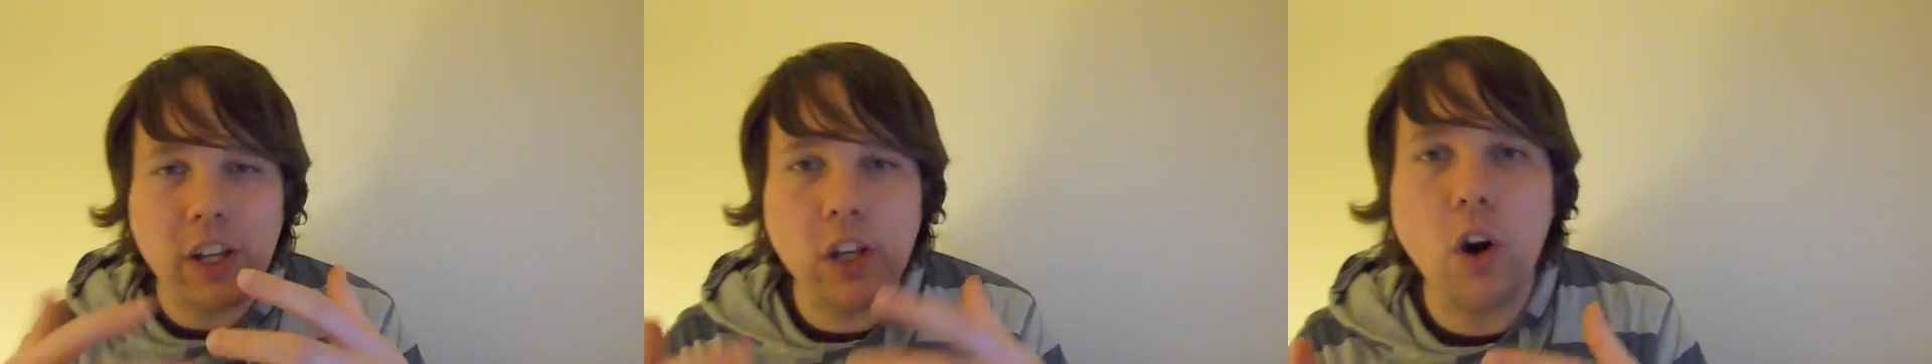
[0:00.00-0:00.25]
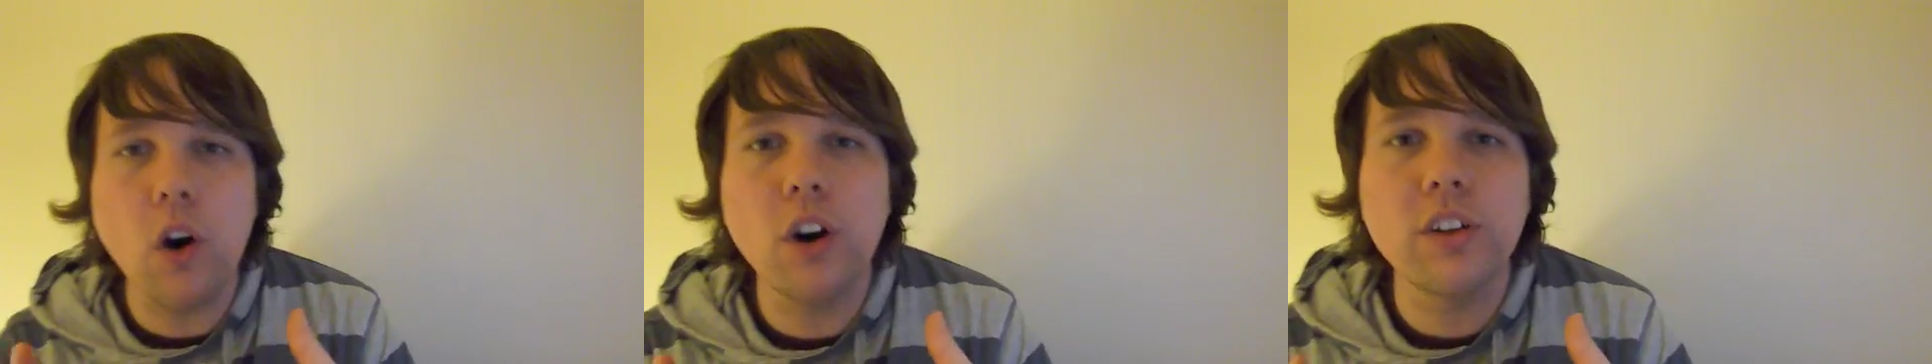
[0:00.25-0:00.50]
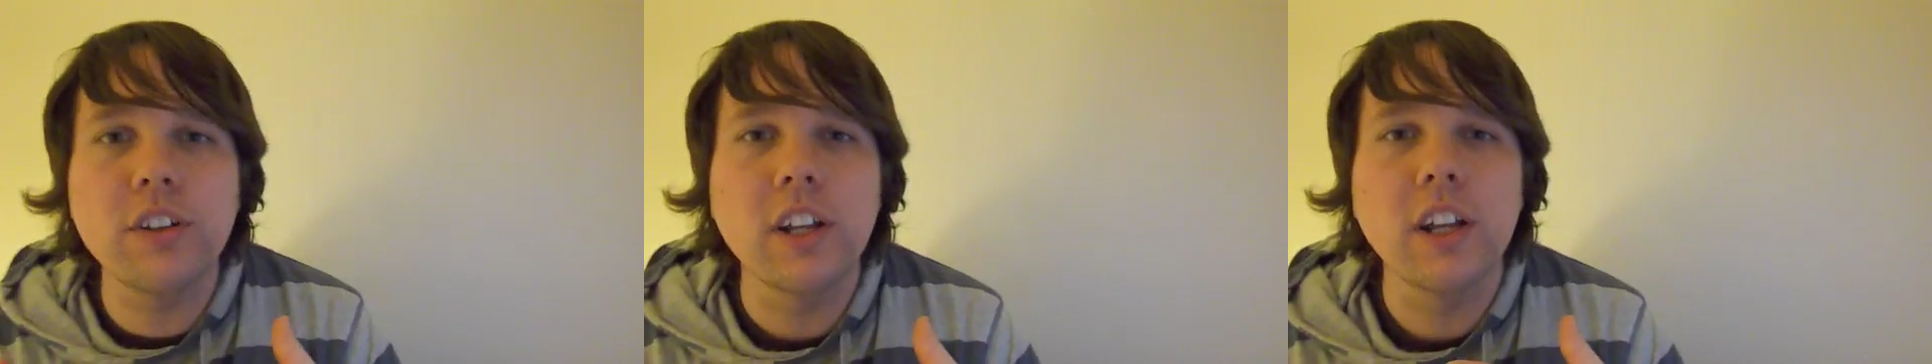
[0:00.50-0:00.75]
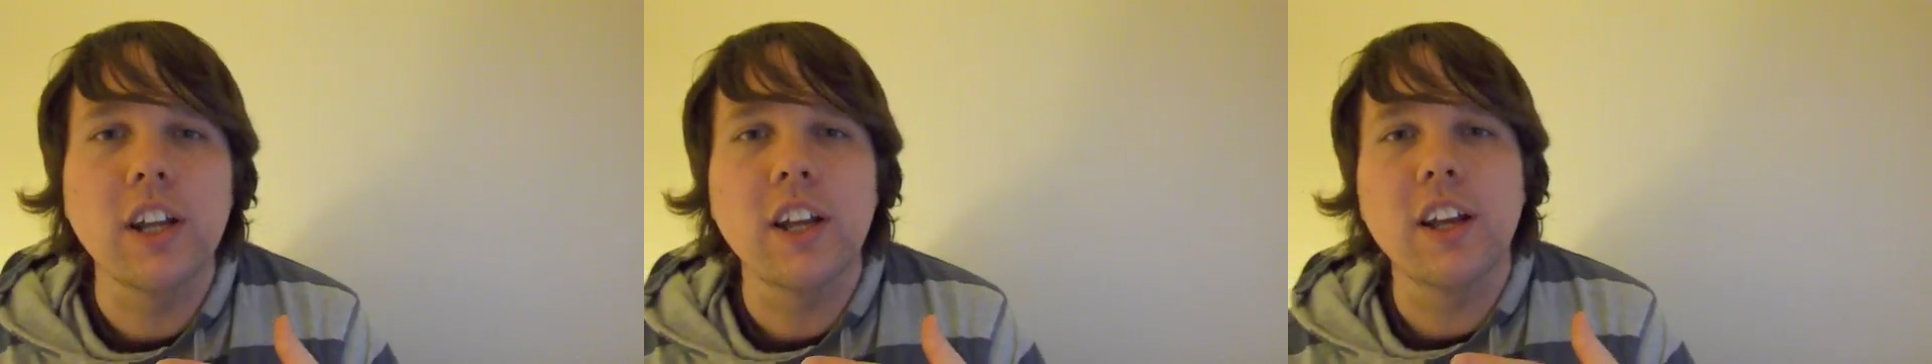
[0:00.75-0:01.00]
God
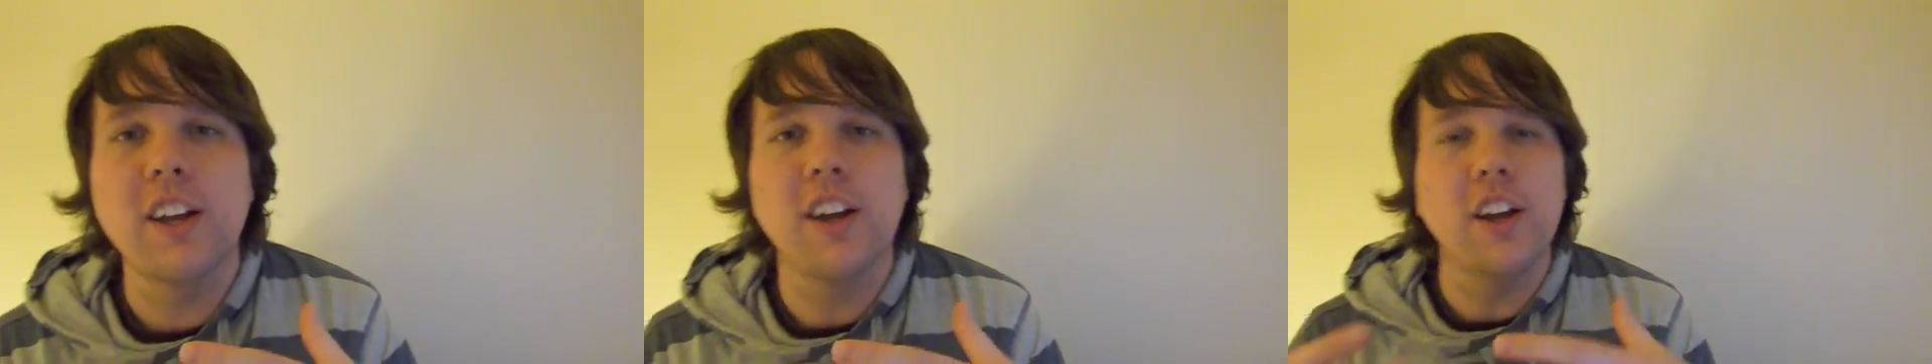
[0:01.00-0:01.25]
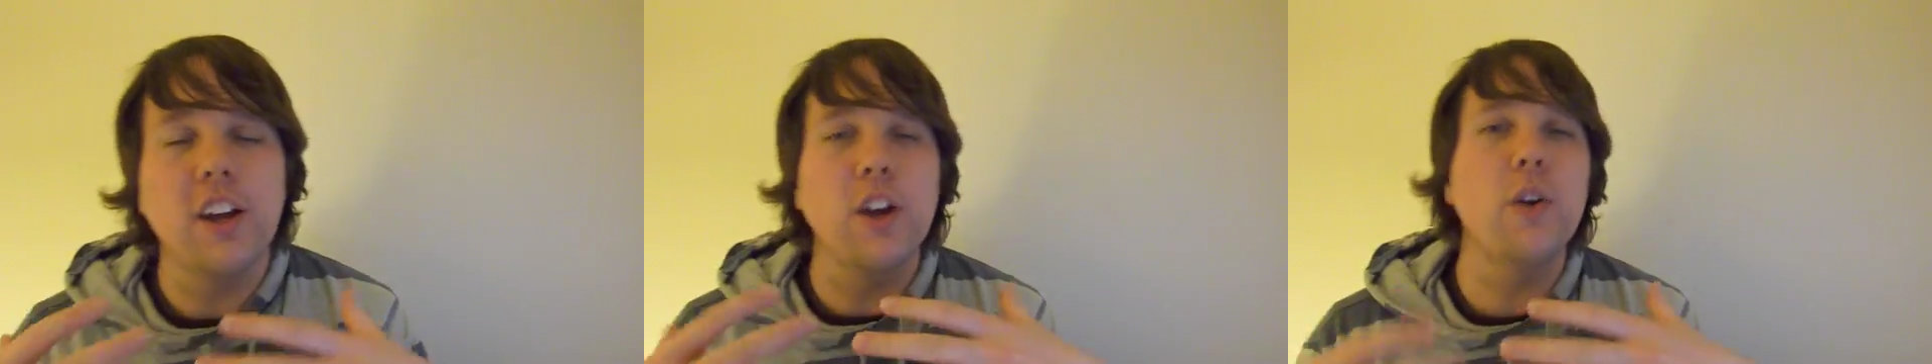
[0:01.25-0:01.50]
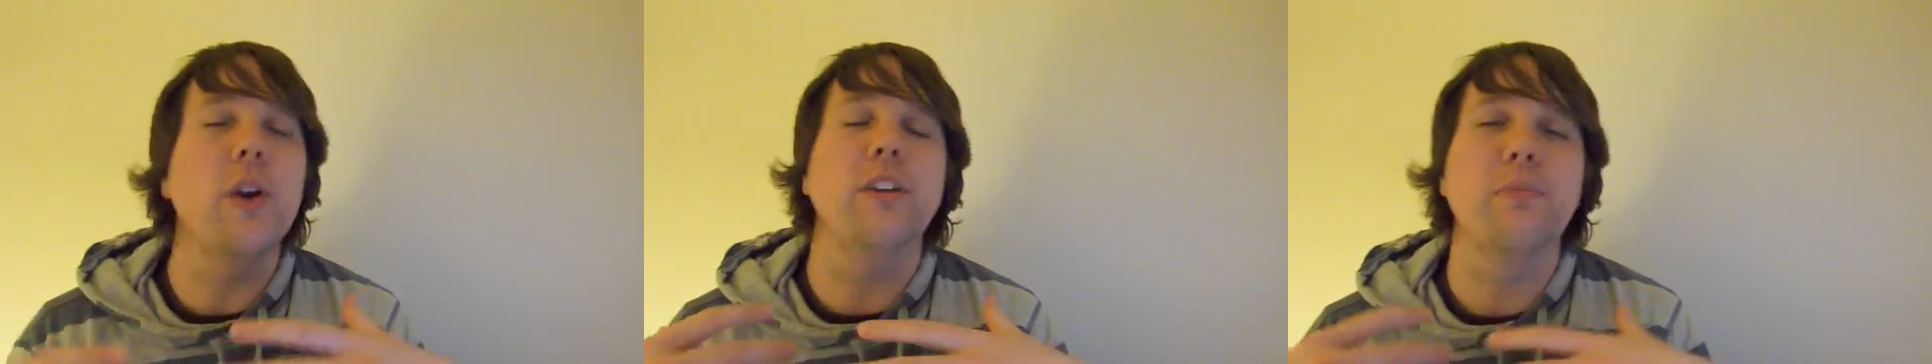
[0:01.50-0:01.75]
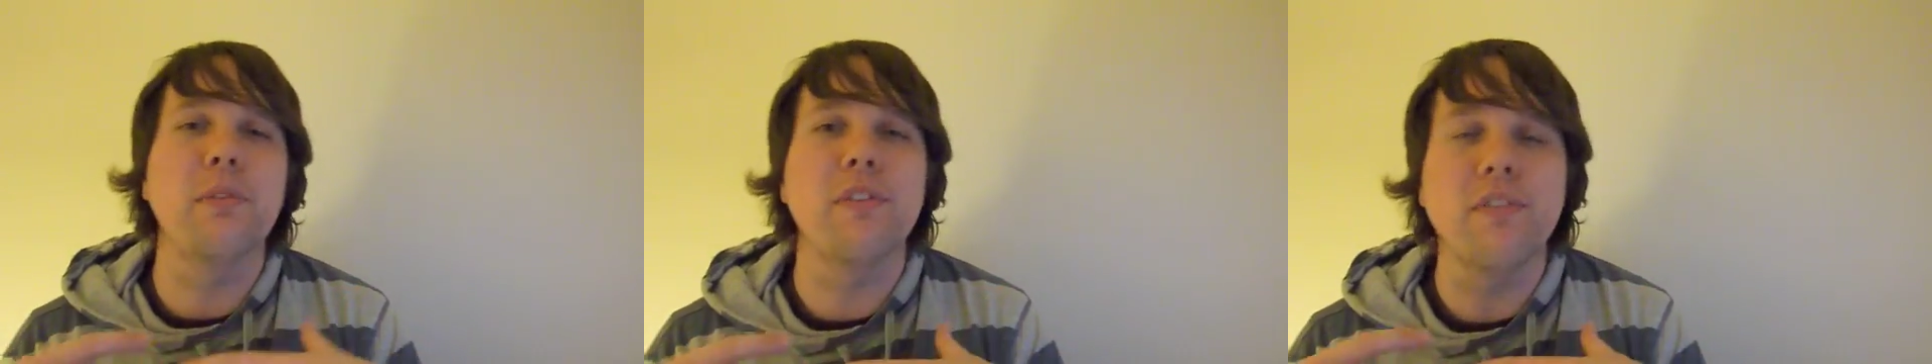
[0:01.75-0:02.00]
who has
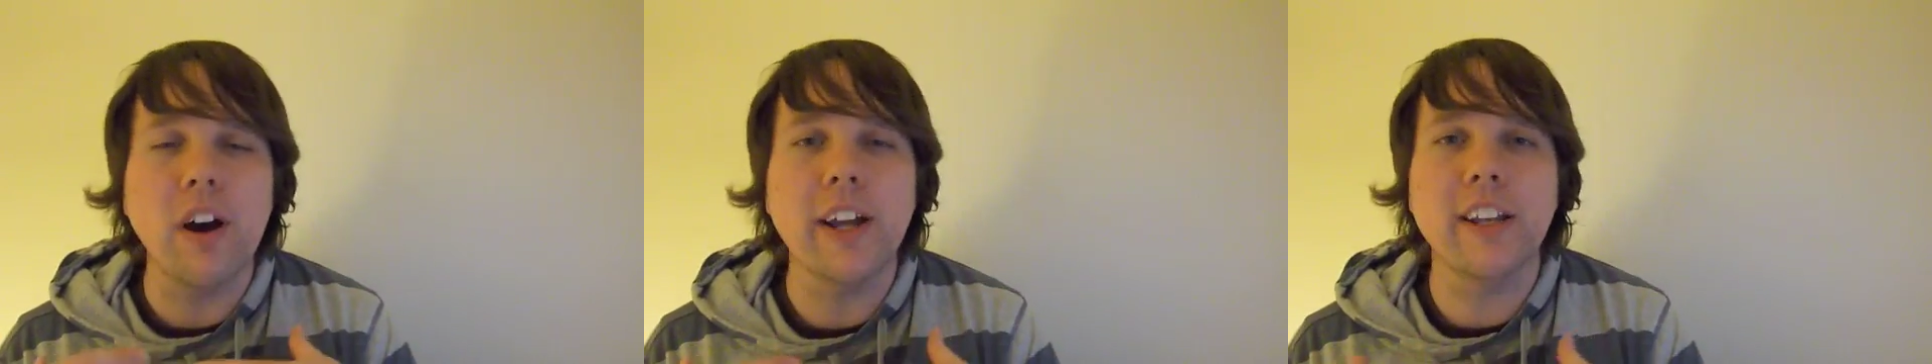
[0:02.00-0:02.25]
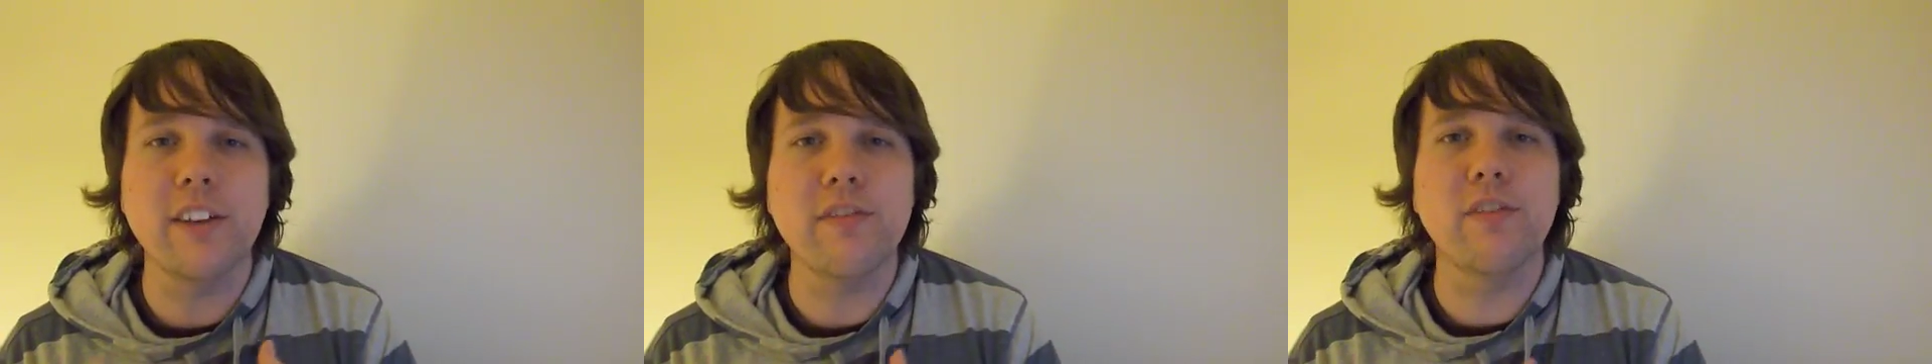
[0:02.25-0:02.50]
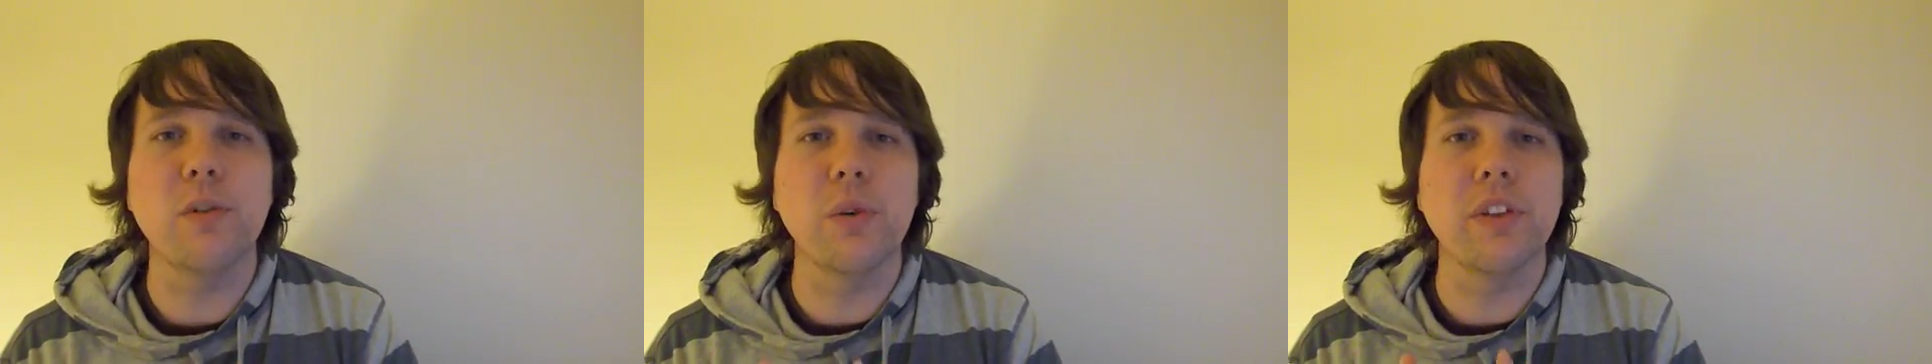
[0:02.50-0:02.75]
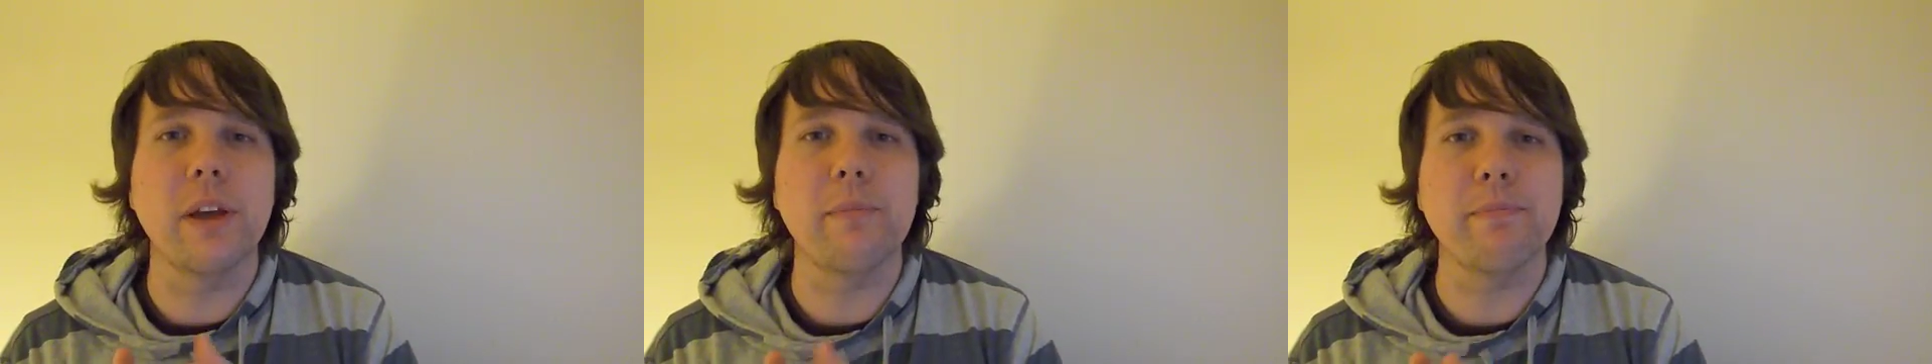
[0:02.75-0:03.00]
provided
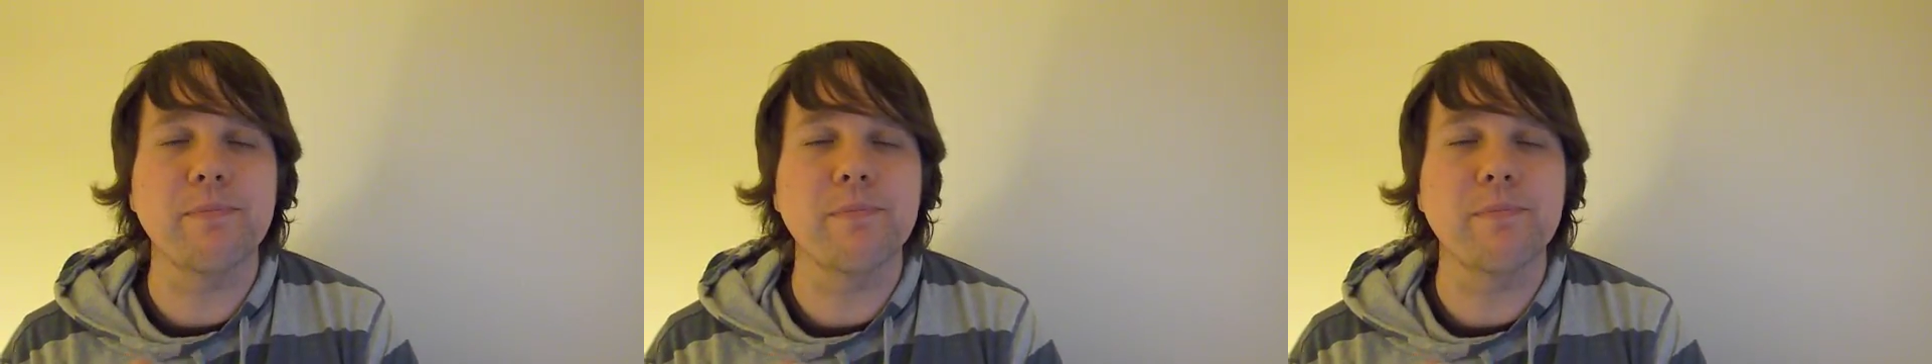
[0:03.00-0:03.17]
for them.